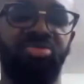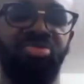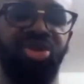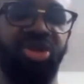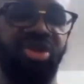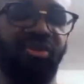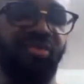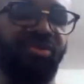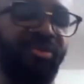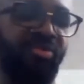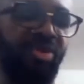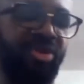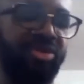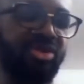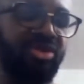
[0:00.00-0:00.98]
beauty of
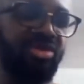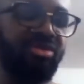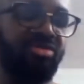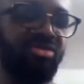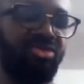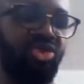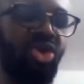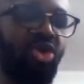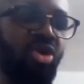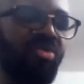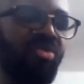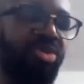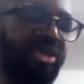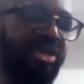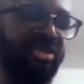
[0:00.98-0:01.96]
PVX, no
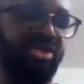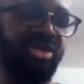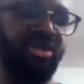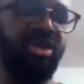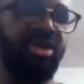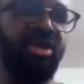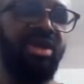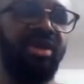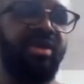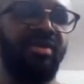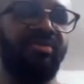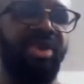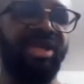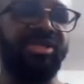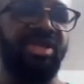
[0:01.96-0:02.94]
complexity.
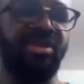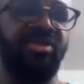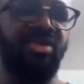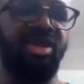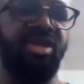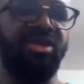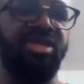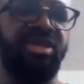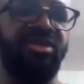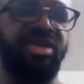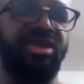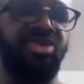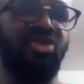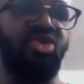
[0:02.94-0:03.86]
Basically, it's either